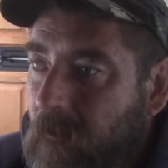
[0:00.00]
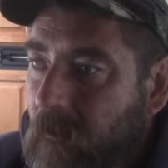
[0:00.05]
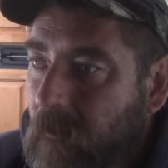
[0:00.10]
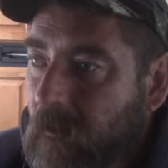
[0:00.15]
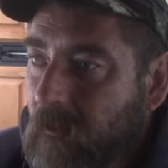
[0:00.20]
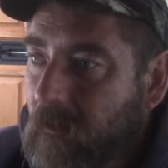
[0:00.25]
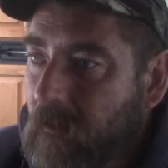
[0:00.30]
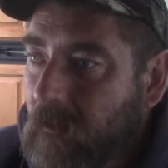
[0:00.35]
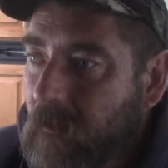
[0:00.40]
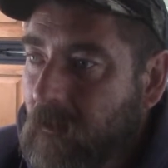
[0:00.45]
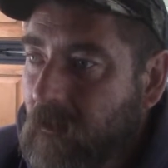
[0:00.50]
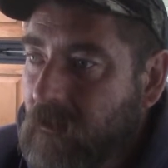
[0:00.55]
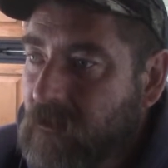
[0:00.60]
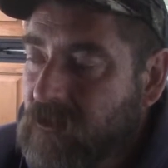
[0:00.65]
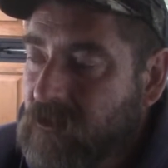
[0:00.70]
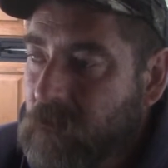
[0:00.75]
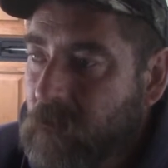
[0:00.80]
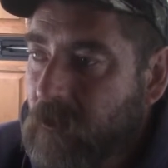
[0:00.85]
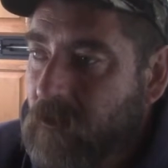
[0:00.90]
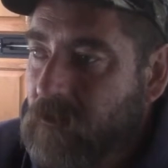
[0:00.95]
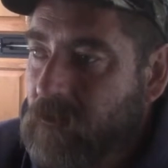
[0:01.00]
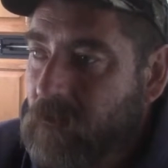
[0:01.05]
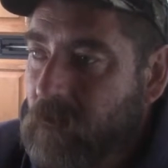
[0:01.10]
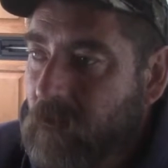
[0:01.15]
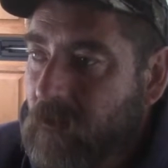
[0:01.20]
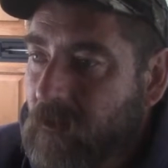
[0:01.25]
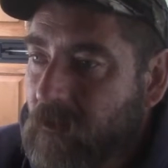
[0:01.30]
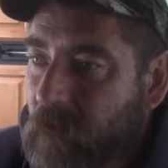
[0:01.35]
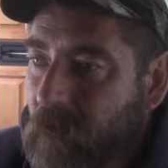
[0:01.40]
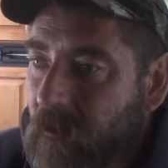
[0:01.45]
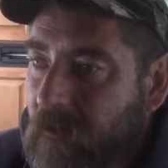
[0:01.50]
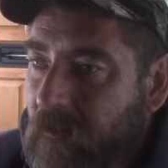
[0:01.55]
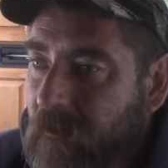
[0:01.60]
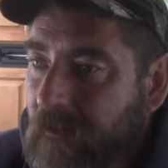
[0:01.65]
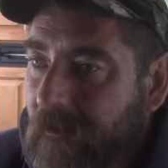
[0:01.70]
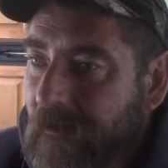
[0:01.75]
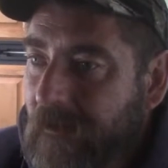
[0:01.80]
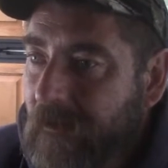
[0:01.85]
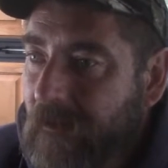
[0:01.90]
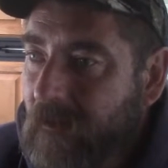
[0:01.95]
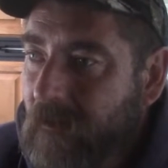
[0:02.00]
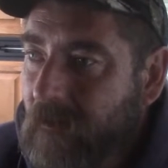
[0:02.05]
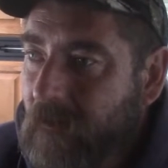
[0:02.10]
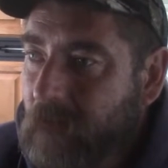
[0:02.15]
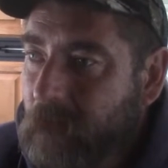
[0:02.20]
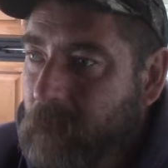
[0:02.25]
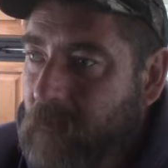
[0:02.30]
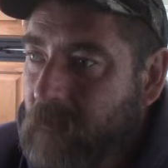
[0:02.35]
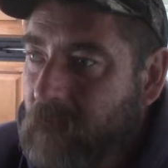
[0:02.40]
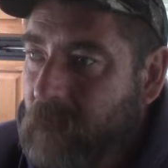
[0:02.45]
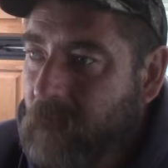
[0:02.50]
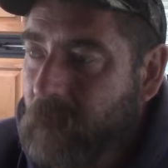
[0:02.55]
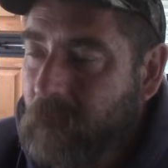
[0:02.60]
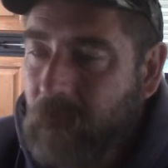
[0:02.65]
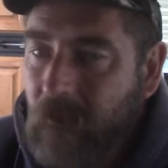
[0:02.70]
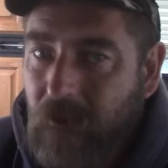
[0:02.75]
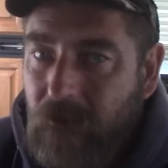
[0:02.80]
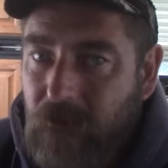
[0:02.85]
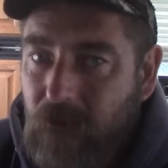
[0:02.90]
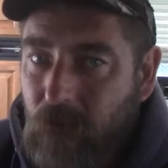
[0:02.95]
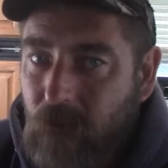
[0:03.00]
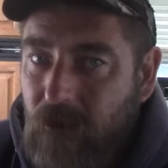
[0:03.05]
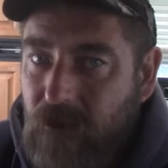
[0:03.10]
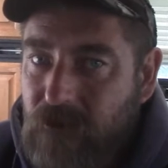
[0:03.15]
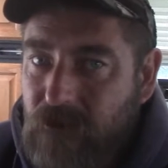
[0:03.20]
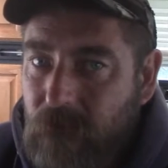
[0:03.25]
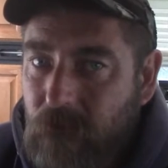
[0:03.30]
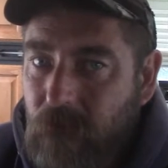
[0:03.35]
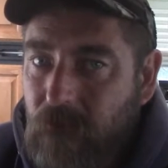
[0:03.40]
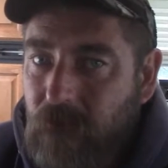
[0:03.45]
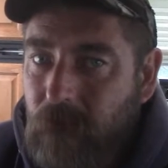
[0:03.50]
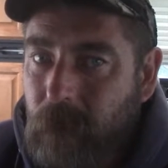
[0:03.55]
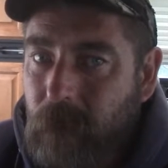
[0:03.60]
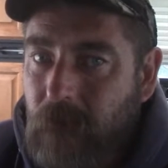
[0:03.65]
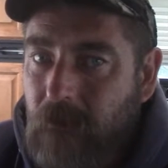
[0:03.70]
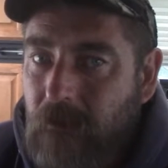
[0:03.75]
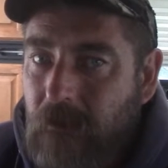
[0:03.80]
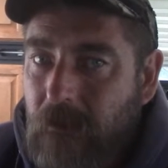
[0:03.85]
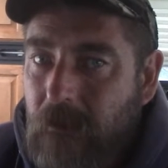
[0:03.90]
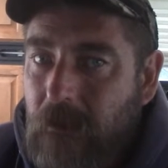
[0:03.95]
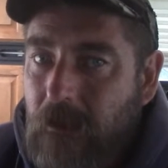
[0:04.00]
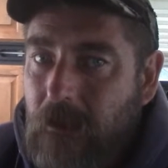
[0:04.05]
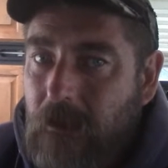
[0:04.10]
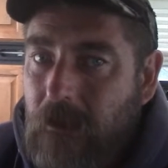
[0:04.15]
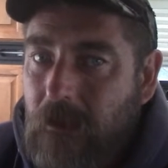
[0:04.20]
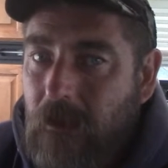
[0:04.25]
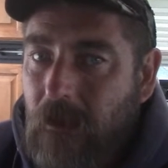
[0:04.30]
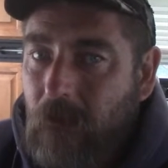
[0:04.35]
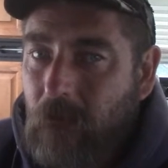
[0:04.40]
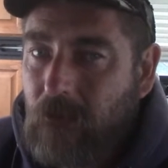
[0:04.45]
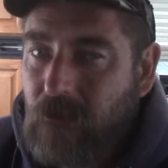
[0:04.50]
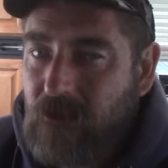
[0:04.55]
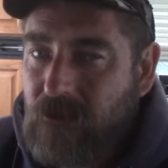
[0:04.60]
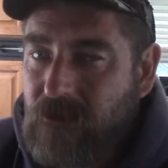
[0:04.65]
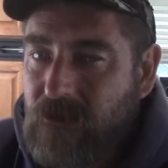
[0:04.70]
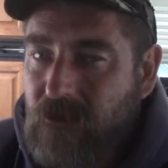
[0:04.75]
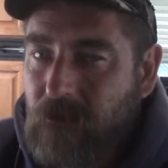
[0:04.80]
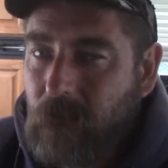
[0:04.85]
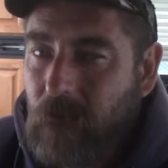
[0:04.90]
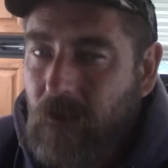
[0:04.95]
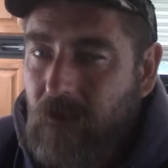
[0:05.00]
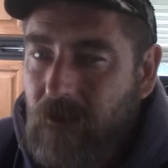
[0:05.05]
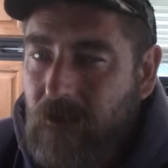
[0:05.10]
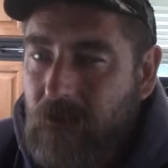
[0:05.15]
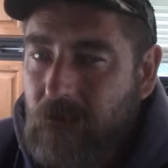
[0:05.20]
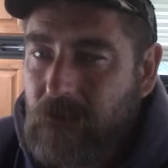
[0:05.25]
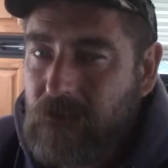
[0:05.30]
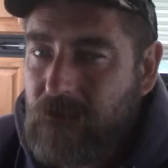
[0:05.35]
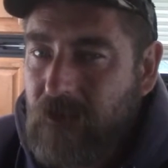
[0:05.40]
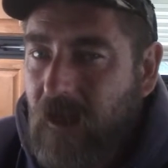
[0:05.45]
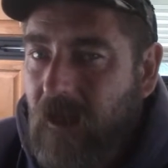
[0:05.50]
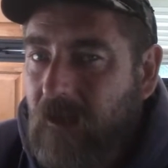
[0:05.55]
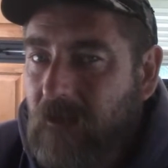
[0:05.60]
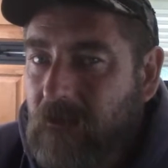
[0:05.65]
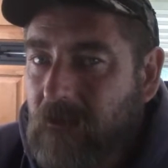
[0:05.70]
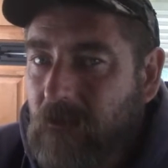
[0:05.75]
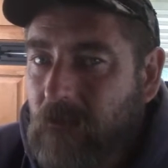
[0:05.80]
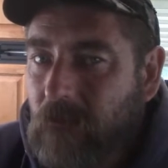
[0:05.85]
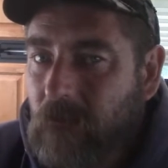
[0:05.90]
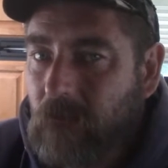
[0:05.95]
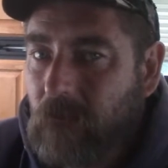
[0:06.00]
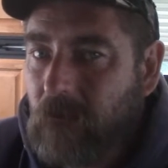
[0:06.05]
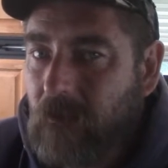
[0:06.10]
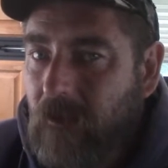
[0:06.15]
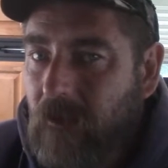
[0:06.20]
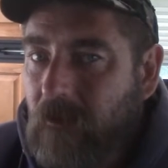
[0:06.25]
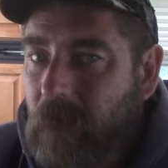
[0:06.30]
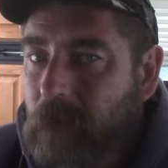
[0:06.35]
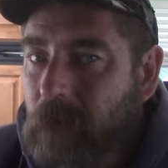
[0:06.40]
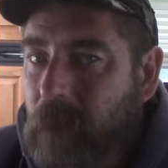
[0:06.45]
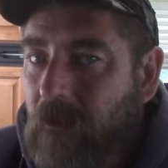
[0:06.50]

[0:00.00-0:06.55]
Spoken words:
I just wanted to do a quick bit of evaluation with him. I wanted to see where he was at. Okay.